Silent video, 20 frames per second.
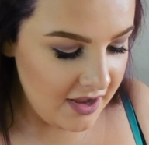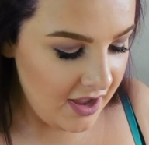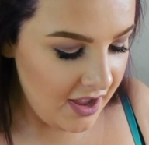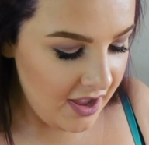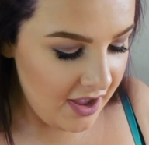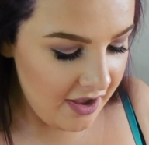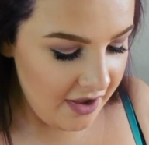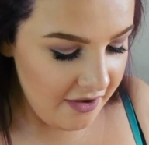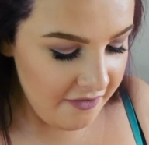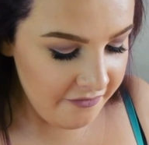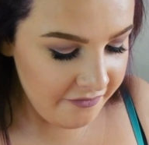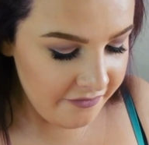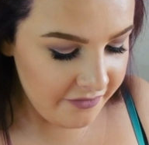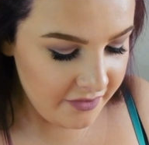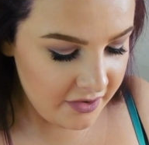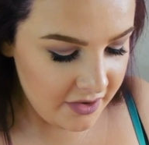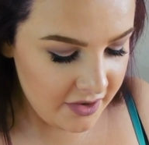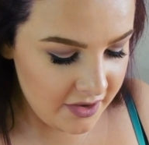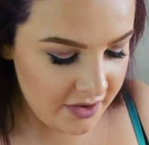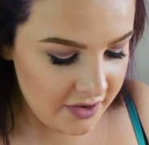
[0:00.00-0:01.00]
have
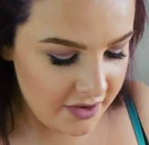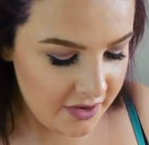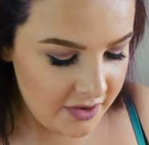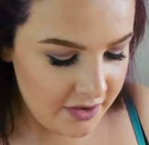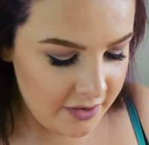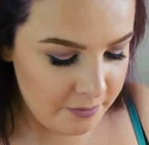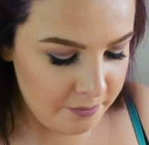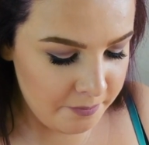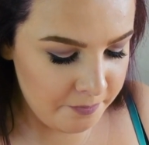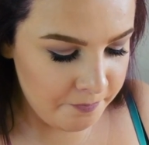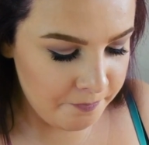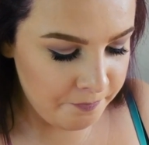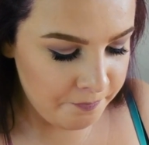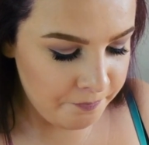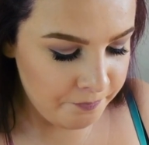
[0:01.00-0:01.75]
um,